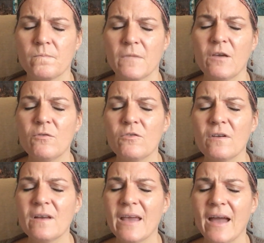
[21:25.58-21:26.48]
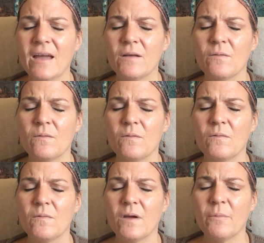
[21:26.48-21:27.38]
You should get
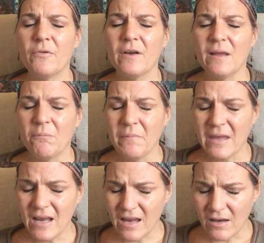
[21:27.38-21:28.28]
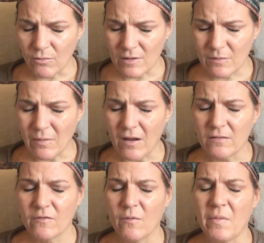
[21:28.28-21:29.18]
a pretty immediate
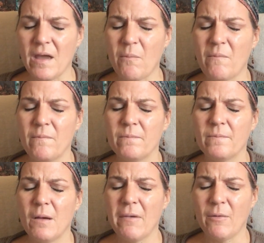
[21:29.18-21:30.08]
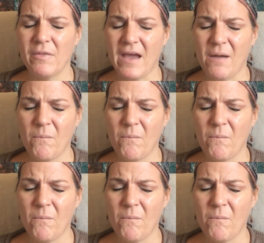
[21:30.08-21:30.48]
response from them about that.